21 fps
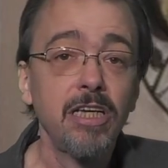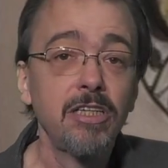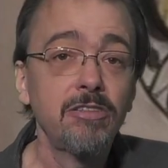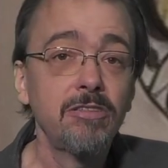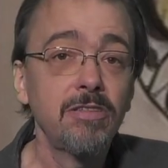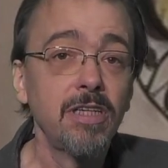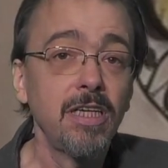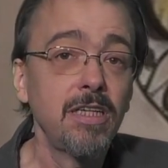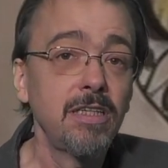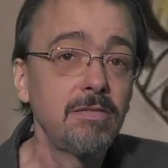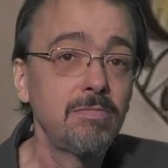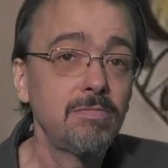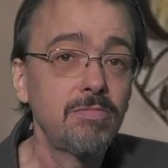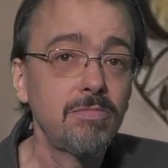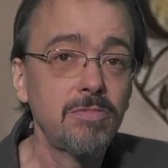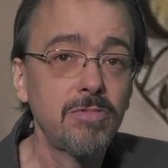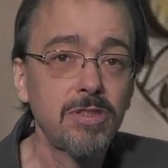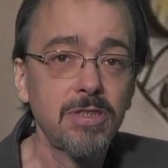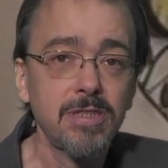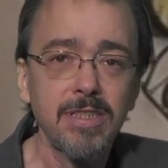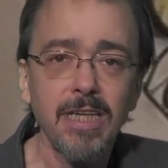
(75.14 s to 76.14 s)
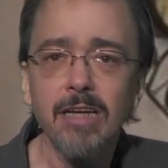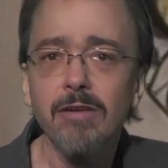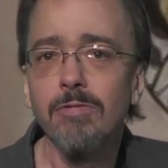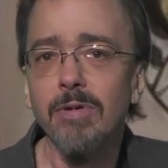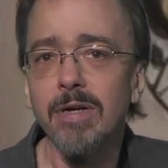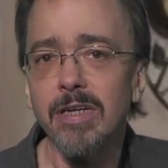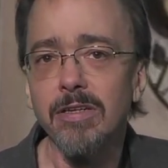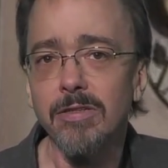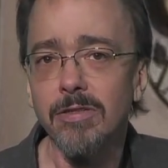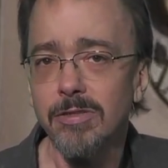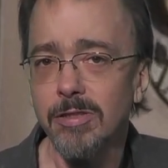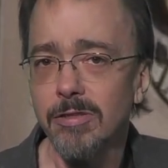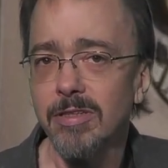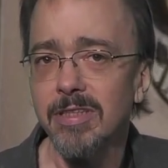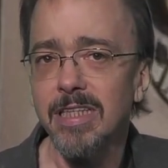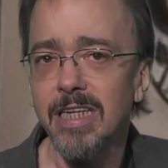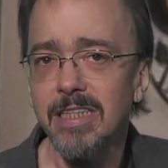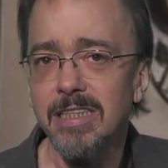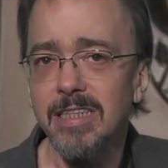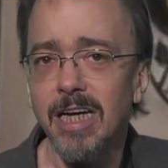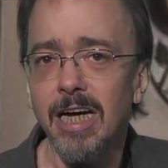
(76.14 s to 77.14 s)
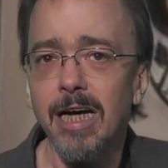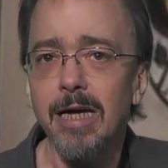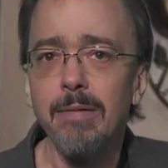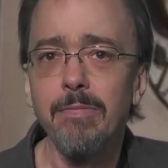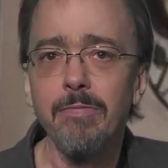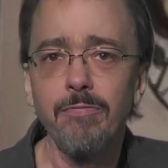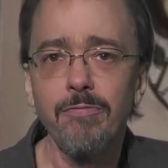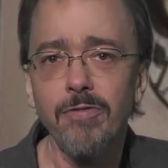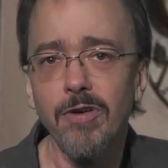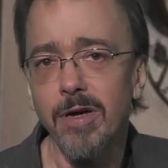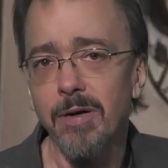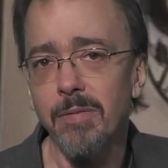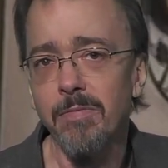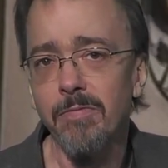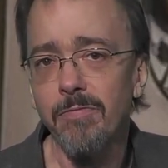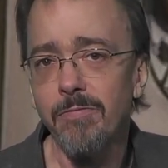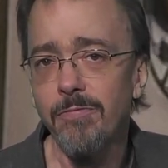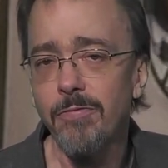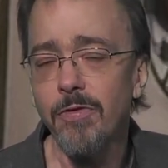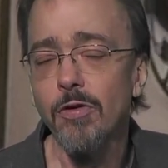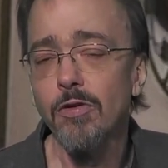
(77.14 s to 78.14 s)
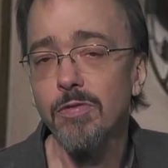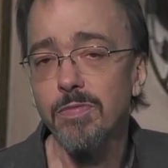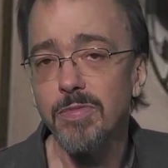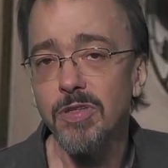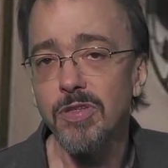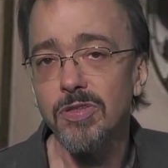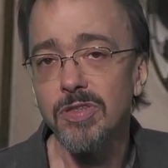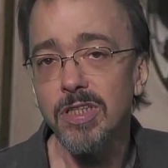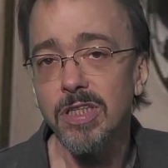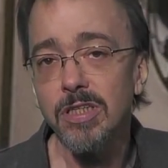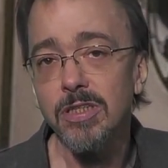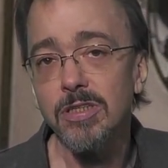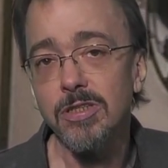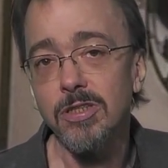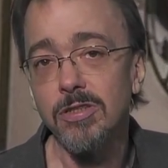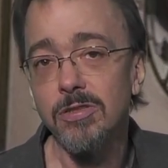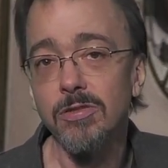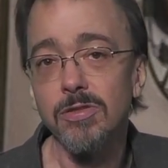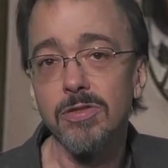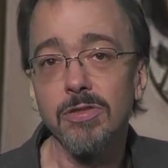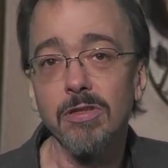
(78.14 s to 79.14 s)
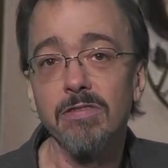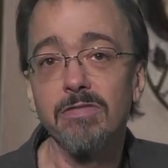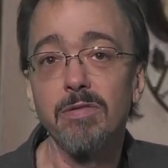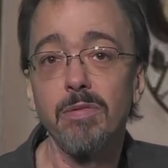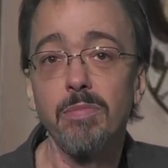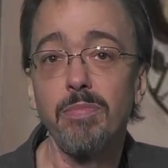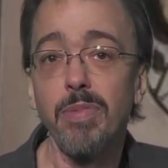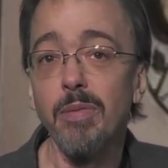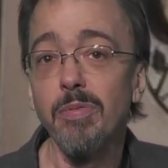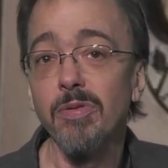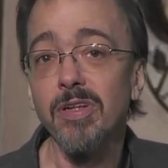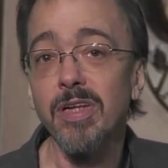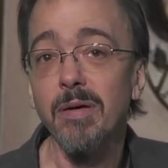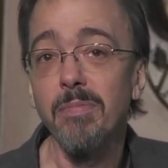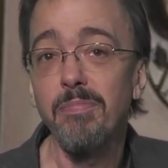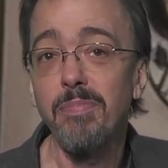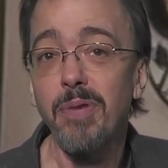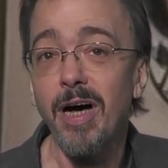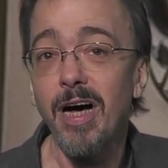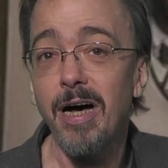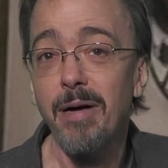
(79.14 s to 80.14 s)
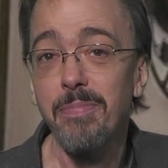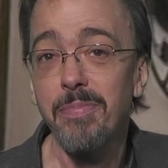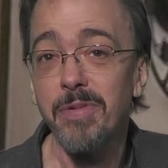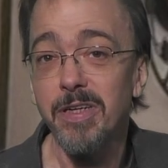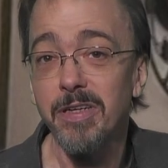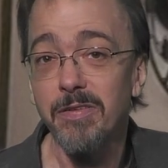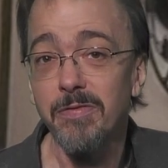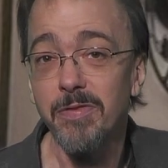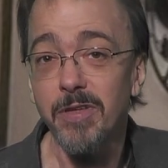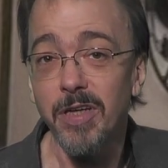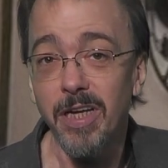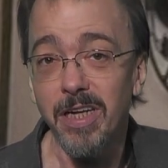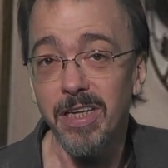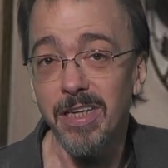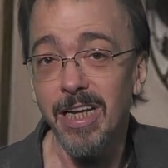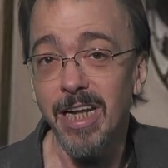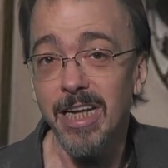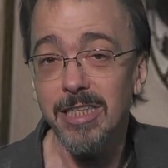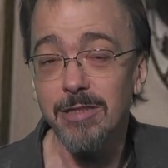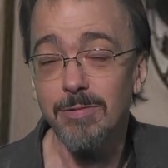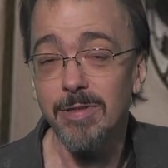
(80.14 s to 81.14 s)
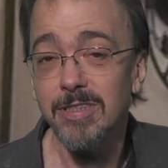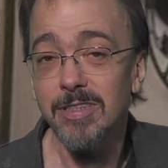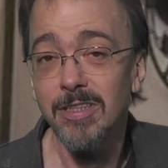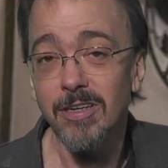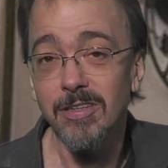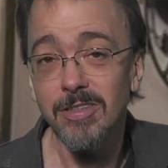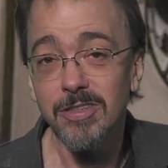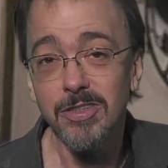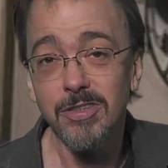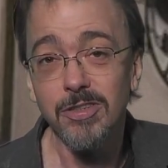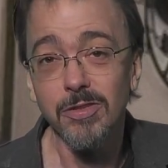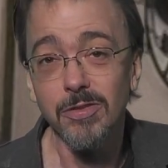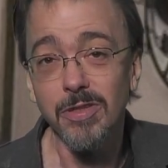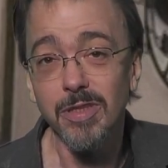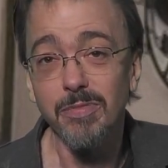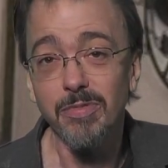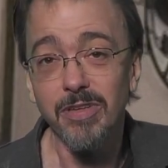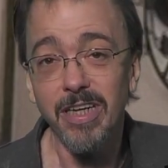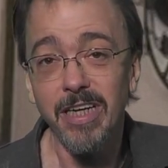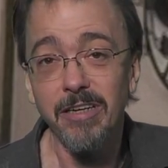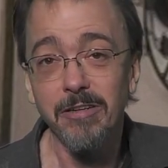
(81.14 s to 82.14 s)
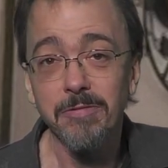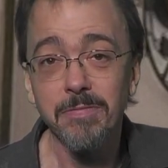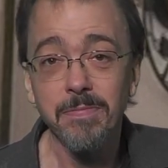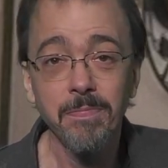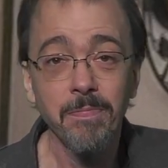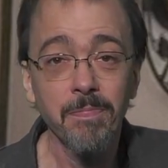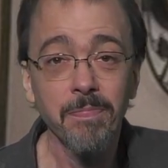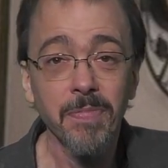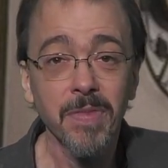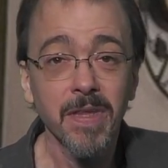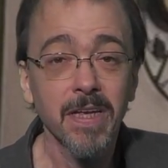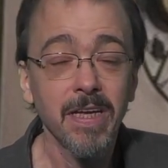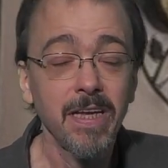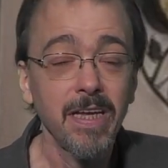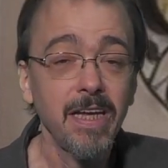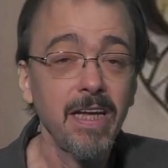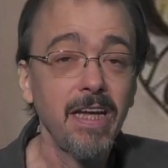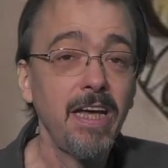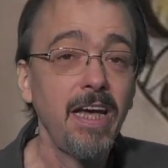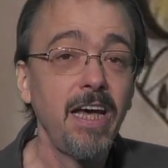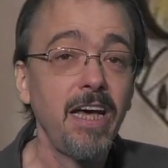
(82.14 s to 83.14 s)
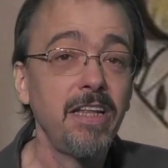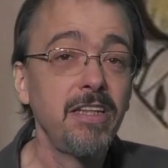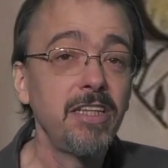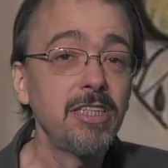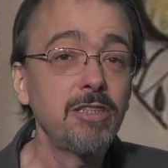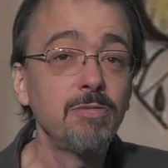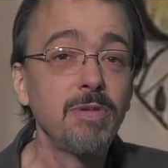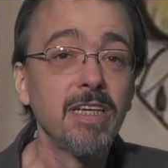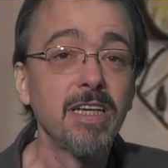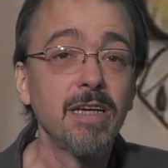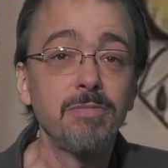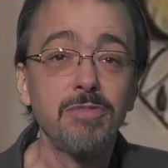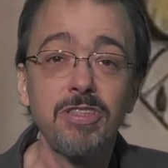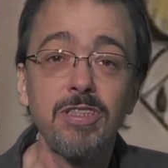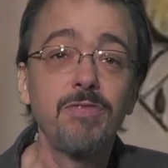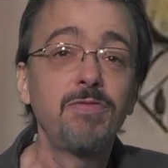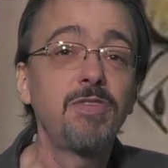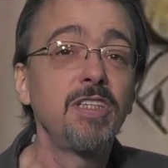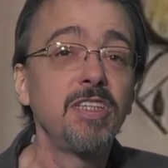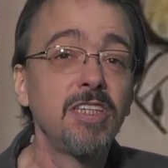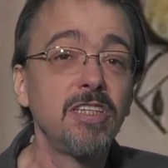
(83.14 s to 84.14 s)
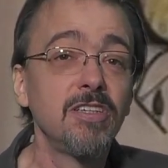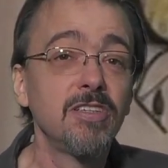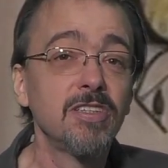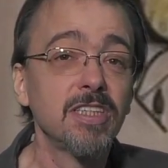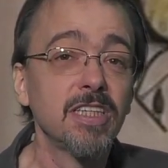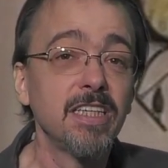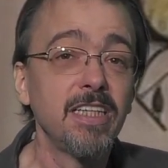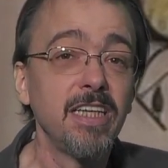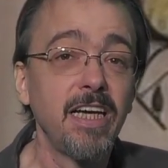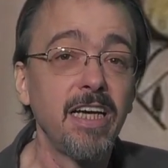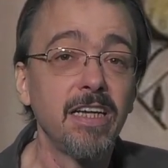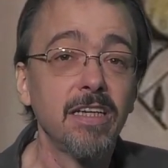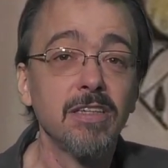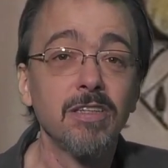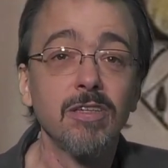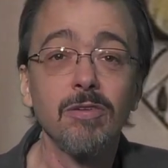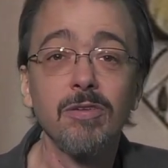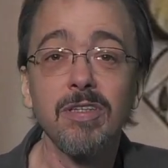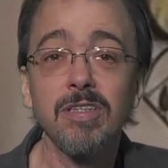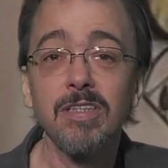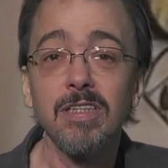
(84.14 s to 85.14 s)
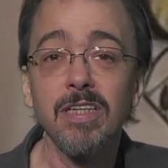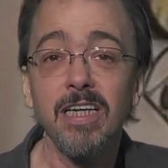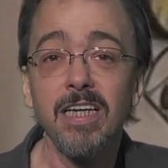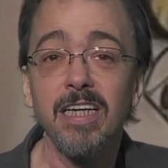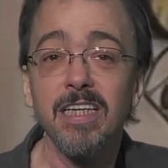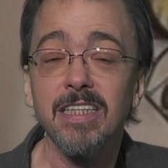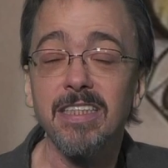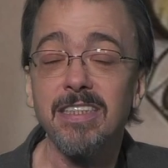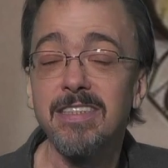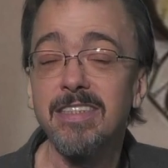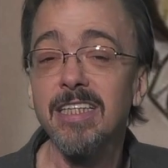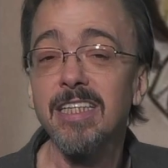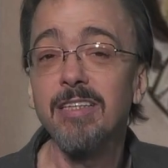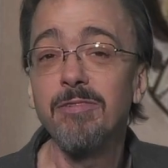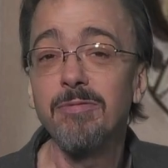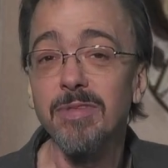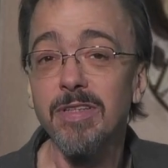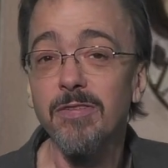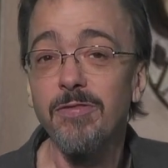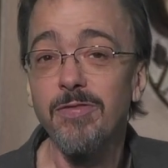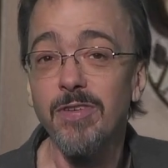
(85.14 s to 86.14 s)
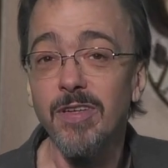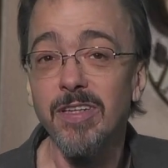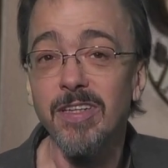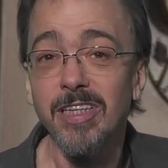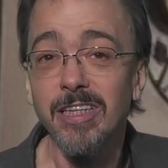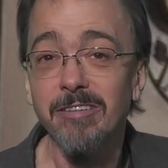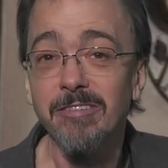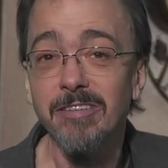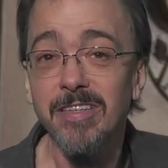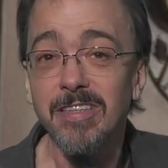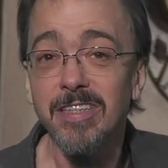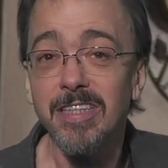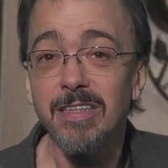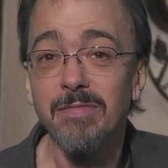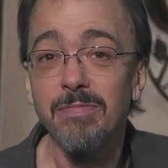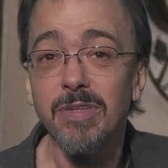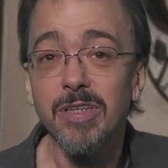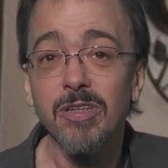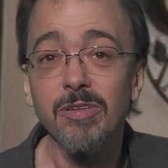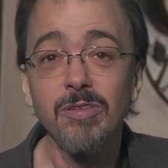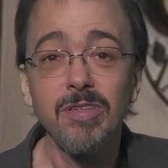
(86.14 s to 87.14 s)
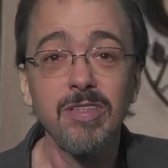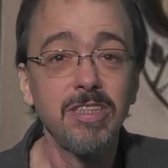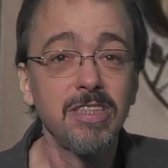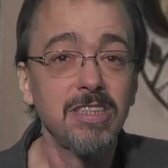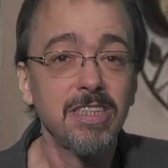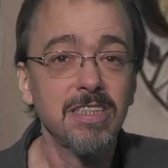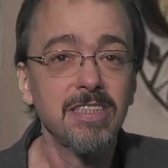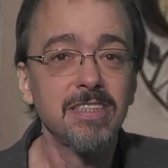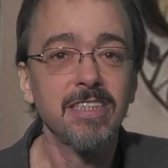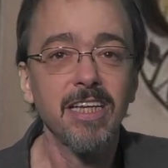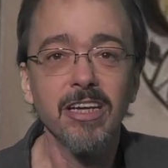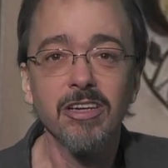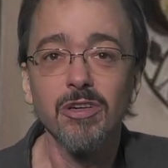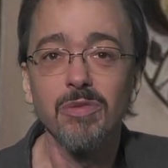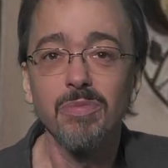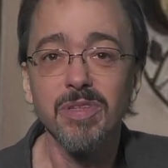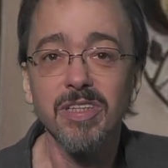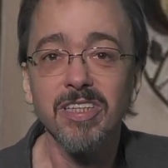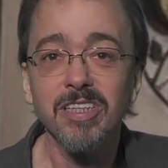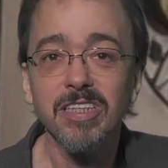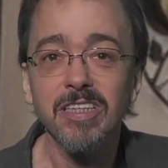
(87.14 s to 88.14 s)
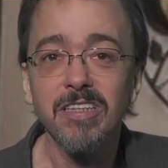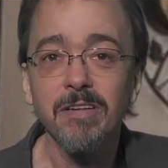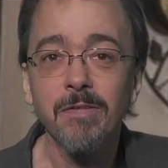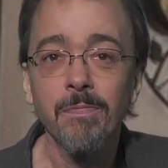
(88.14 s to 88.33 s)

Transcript: and segueing during that time from folk music to sort of a bubblegum pop of uh, last week's artist, Julie Brown and this week I'm shifting gears again, going uh, sticking with a fun lyric theme, but going into psychobilly.